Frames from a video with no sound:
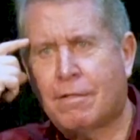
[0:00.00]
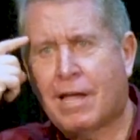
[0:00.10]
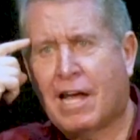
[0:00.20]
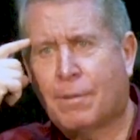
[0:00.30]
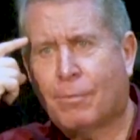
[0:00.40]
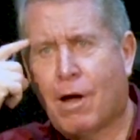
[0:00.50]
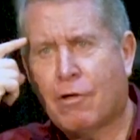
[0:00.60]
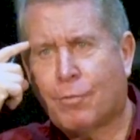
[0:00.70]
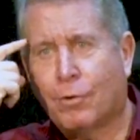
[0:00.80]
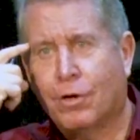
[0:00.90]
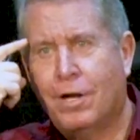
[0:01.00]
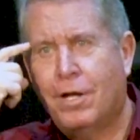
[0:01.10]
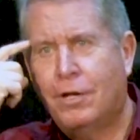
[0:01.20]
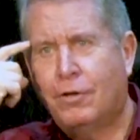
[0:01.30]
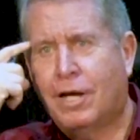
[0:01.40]
has got to prosper.
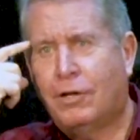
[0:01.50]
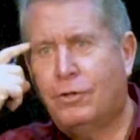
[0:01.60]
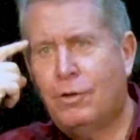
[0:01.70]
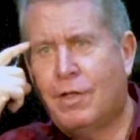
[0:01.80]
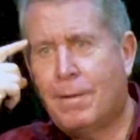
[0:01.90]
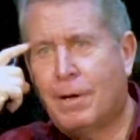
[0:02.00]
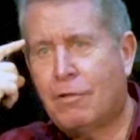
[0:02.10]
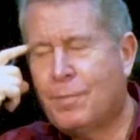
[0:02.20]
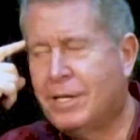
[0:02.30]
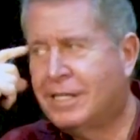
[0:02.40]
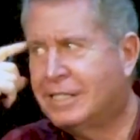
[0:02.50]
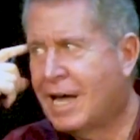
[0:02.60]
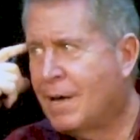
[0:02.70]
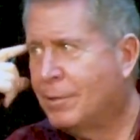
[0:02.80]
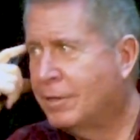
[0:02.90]
You got to do that by spending
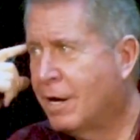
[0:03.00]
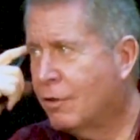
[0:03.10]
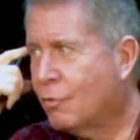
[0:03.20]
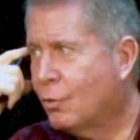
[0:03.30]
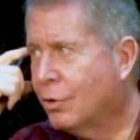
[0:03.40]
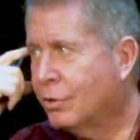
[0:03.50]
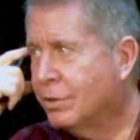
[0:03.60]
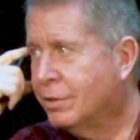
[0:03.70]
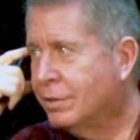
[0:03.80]
time in God's Word.